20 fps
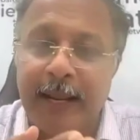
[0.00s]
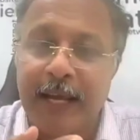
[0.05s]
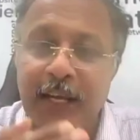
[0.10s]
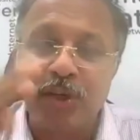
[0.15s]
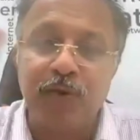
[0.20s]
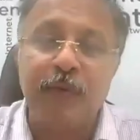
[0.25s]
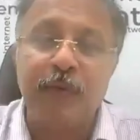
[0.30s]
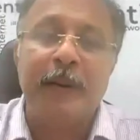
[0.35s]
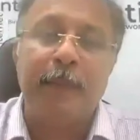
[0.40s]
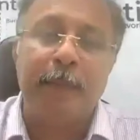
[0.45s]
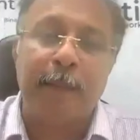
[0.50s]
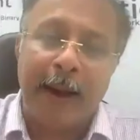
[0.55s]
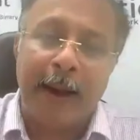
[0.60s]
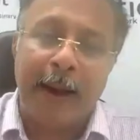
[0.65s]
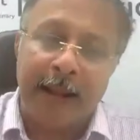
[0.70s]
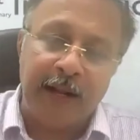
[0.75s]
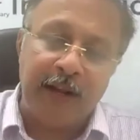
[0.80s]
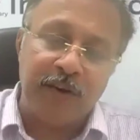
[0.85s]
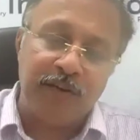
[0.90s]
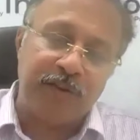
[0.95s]
can actually
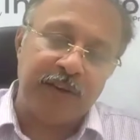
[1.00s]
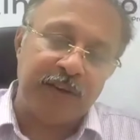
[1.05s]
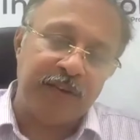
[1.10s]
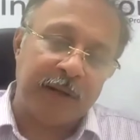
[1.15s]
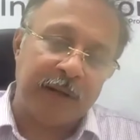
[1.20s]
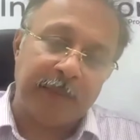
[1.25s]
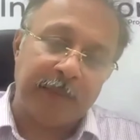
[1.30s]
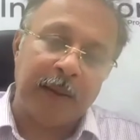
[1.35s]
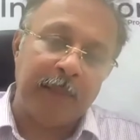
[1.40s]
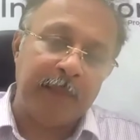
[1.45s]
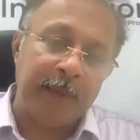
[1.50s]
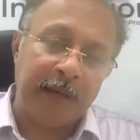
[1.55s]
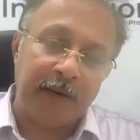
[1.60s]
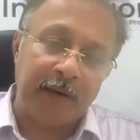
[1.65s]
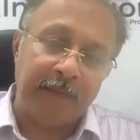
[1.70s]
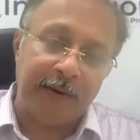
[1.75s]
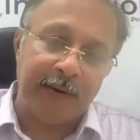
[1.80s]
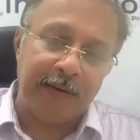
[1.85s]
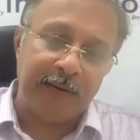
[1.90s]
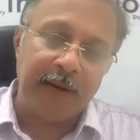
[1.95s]
manage these
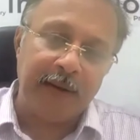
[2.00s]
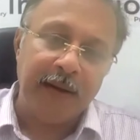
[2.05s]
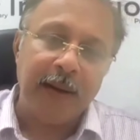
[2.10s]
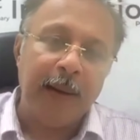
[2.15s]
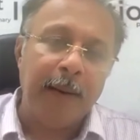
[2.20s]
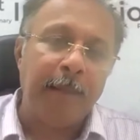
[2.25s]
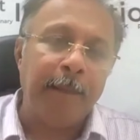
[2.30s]
upcoming events